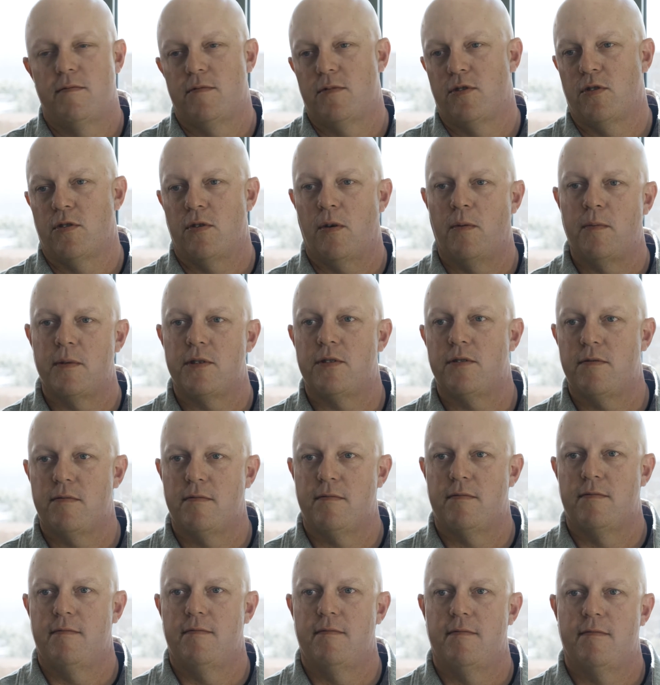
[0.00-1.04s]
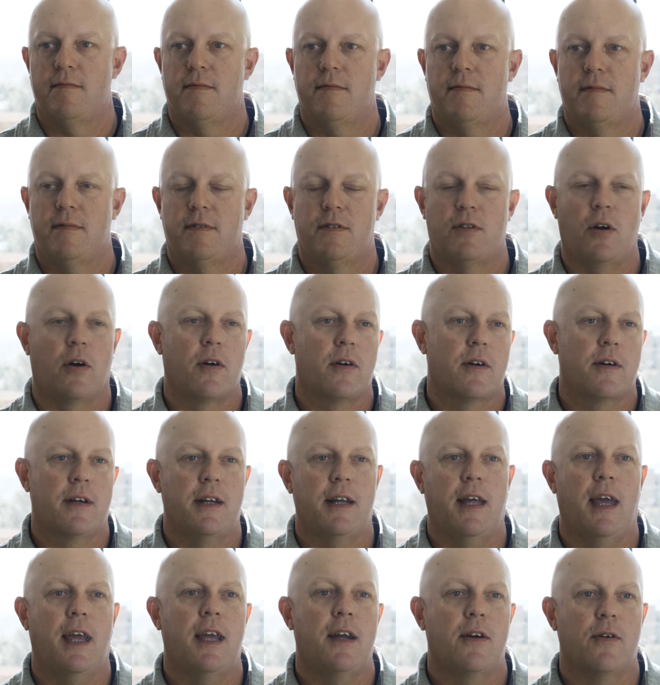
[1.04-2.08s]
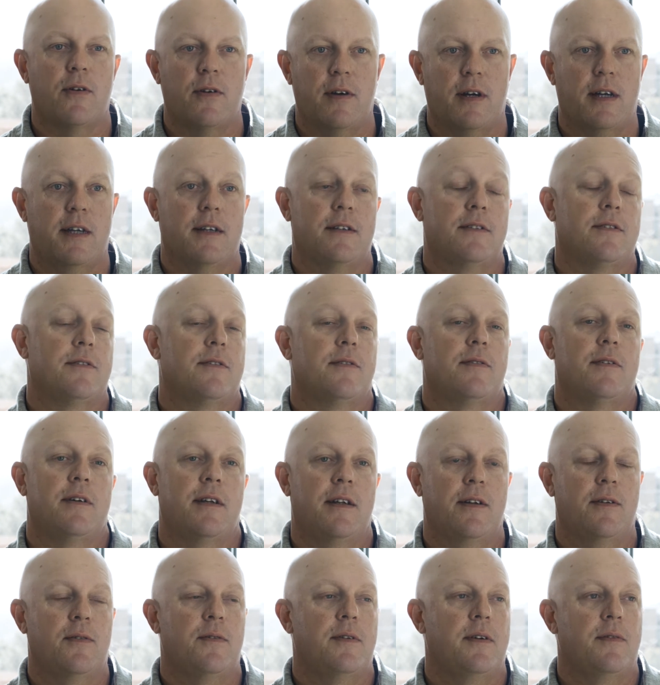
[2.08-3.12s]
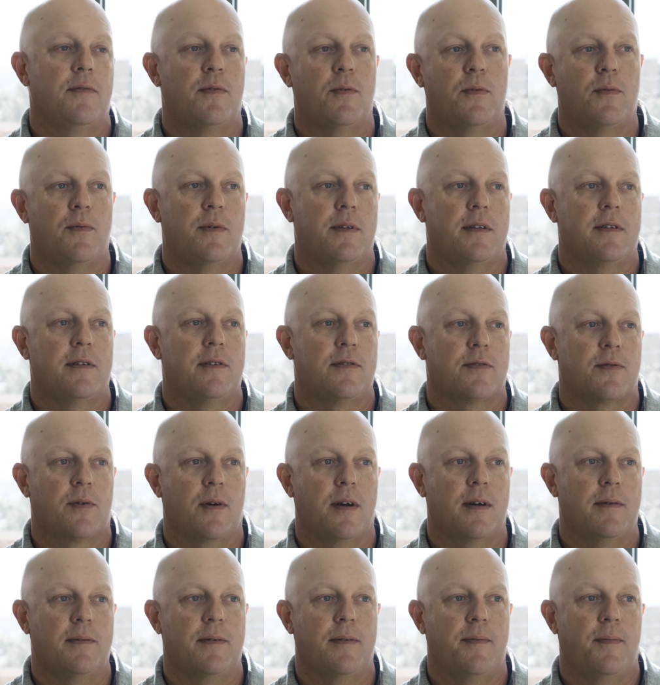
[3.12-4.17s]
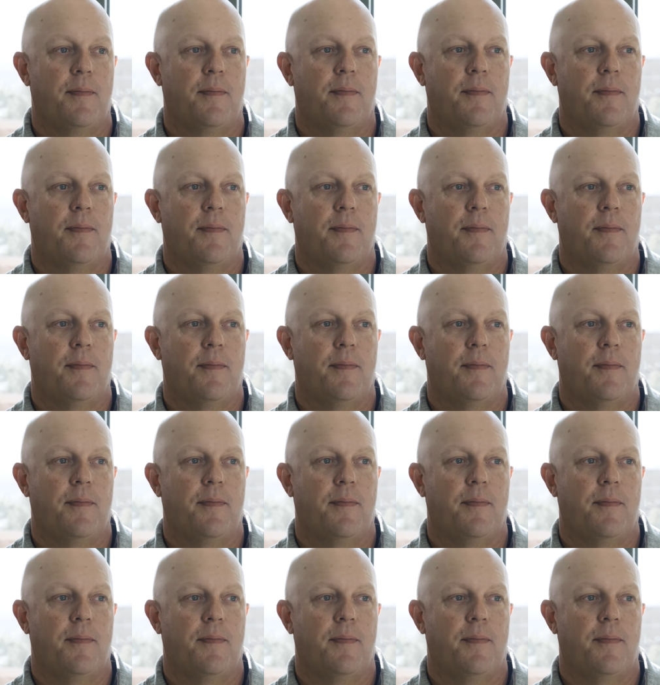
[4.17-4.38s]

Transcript: so much dark and anger, I guess. I don't even know what to describe it.